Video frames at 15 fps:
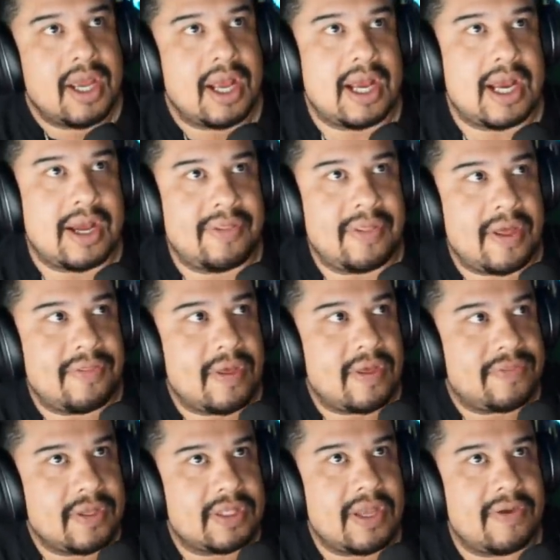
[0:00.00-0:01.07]
I
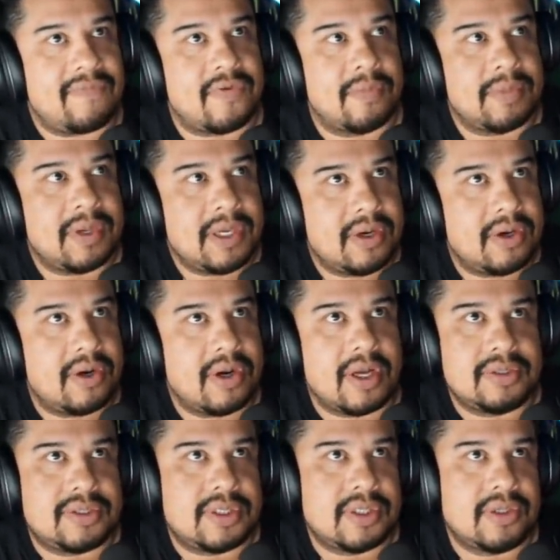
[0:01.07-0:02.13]
think that from here
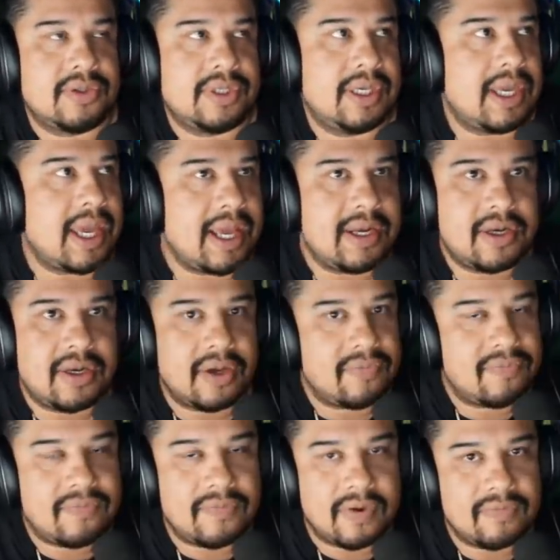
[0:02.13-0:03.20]
until the end
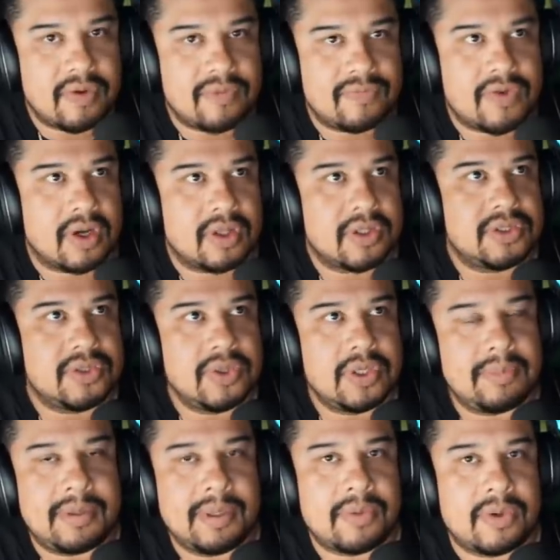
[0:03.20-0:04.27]
of Call of
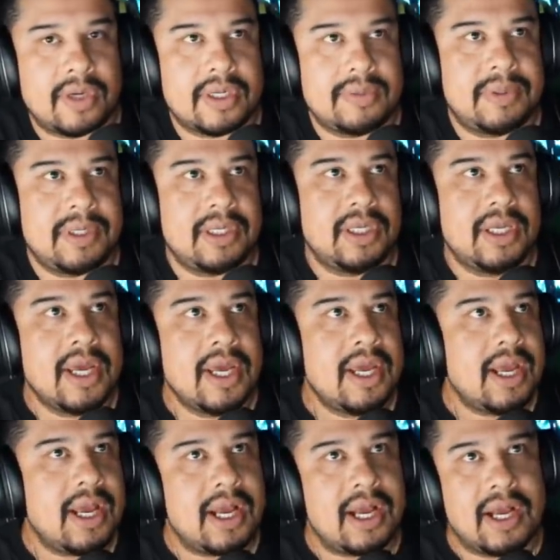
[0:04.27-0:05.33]
Duty, people are going to be
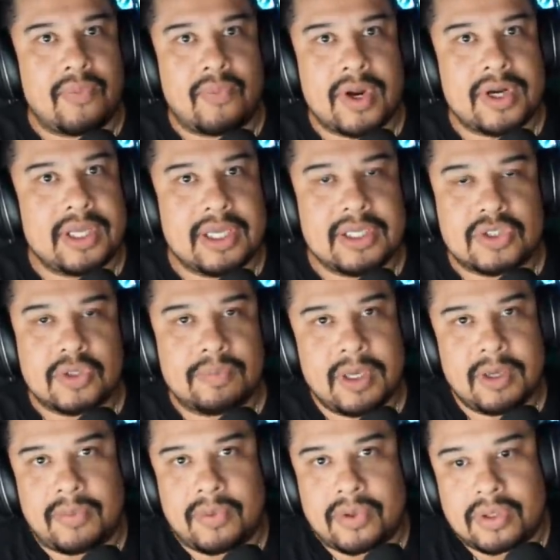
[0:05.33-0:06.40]
running into
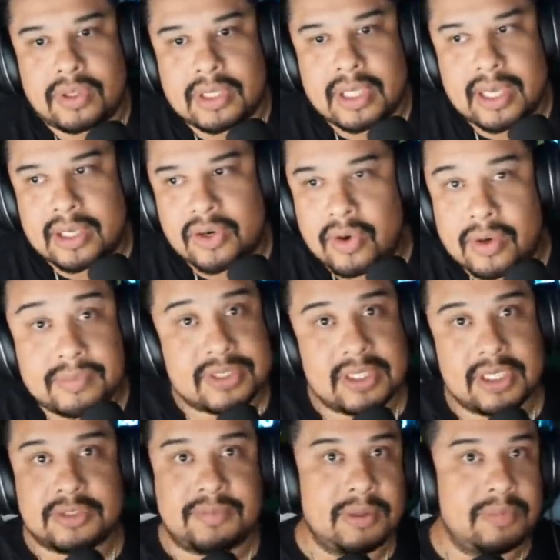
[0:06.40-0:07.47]
people like
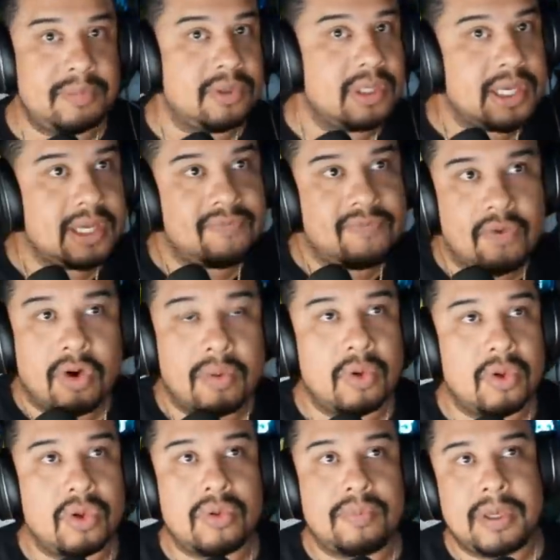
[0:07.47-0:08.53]
Crimsix, people like
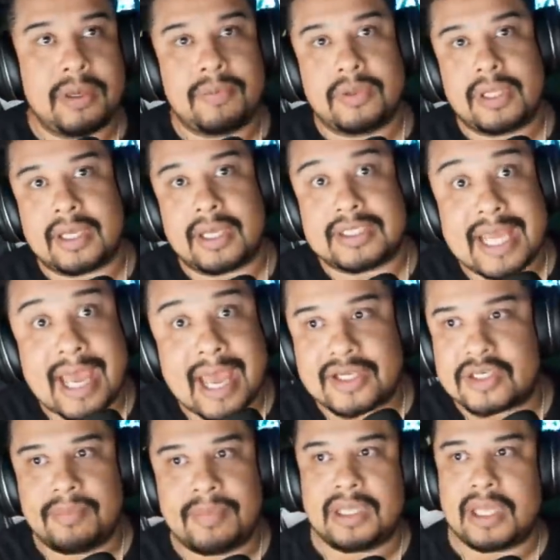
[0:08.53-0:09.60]
Formal, people like
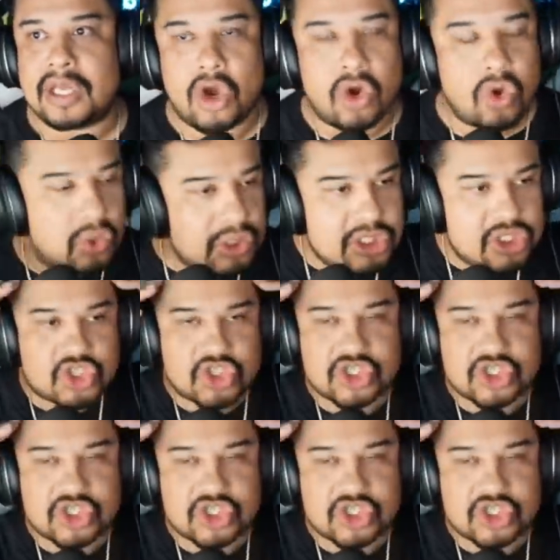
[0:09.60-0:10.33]
Attach, and been like, "Holy shit,